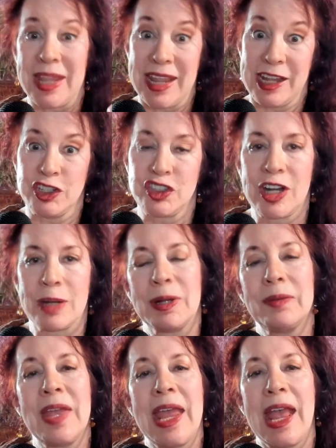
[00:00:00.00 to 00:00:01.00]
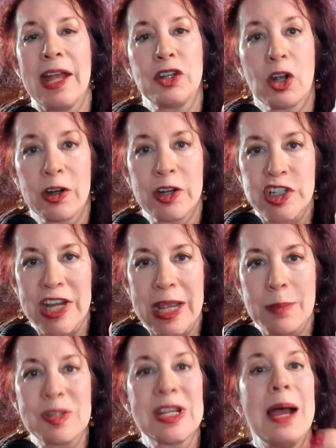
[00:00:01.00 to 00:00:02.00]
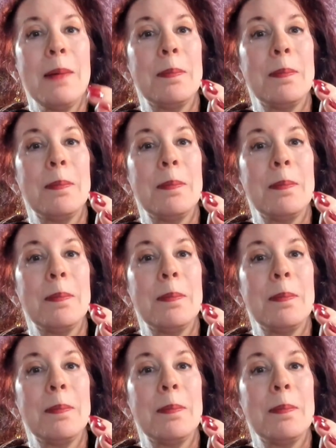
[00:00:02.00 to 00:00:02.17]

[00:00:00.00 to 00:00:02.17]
H-JEPA, and RGMs.